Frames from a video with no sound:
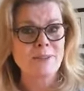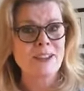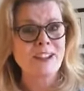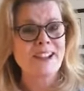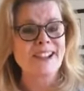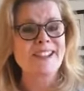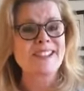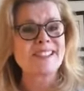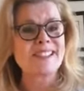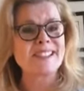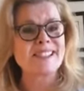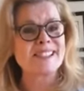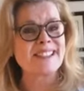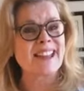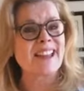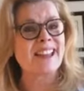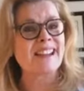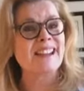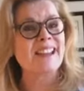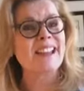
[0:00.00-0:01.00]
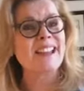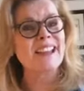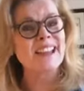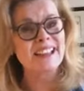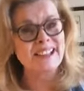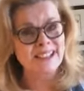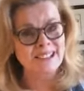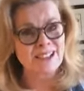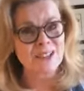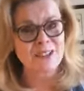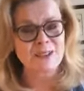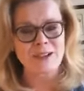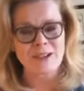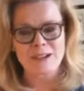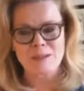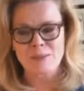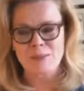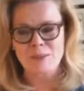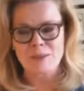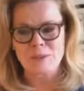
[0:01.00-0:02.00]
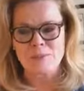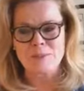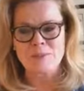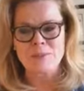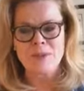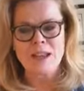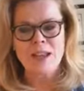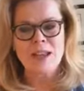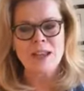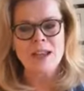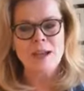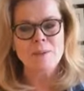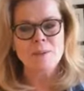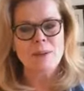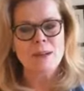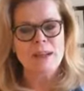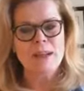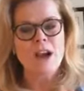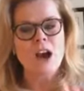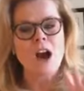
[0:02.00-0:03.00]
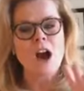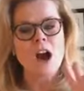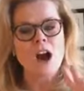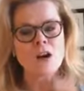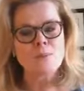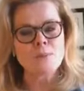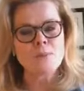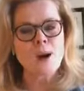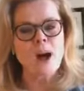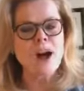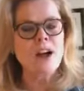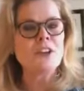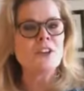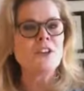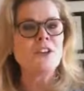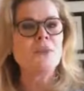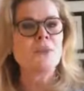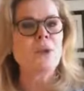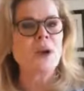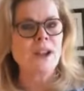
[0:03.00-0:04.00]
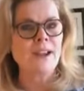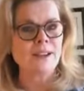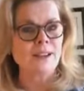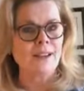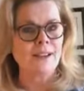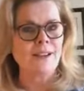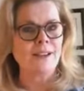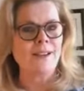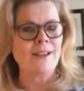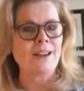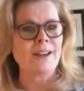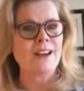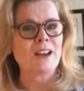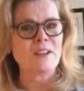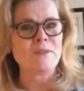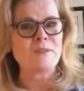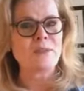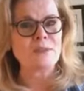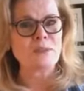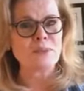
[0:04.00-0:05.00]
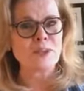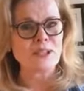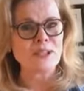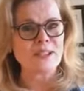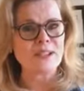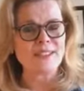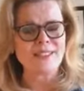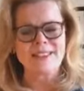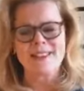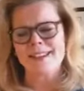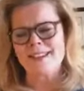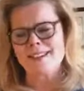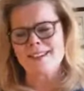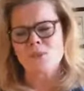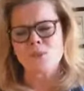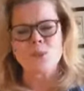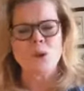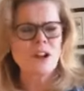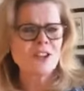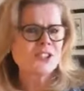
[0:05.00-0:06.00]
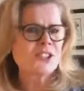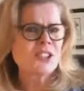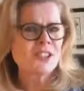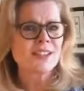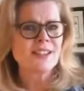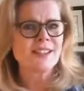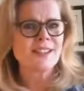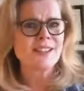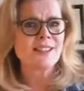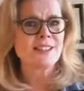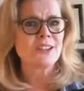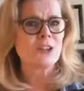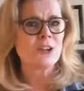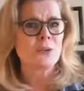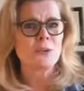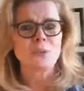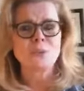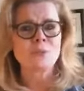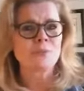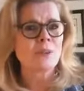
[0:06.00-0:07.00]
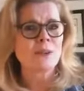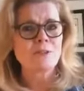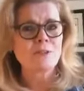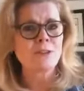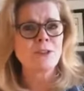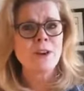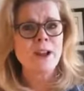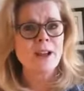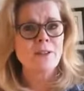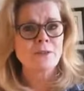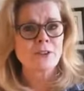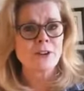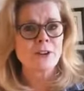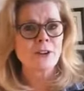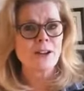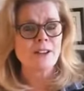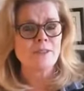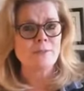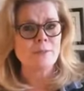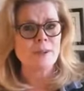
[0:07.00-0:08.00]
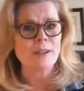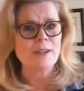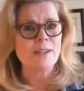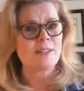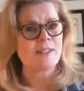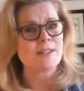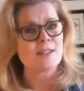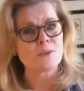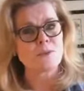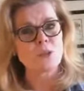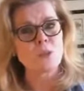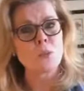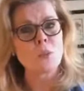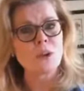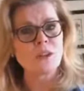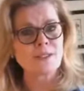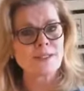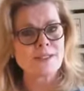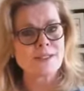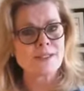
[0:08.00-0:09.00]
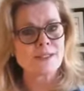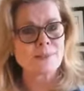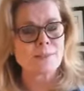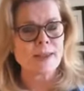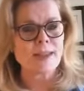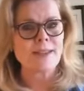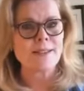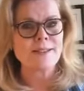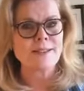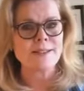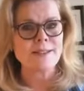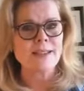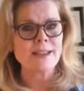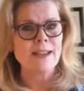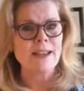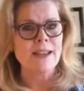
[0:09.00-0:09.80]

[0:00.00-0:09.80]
because it's that incredible. But our modern writing, and I've been reading things, watching things, you know, forever have been in the, the wellness space.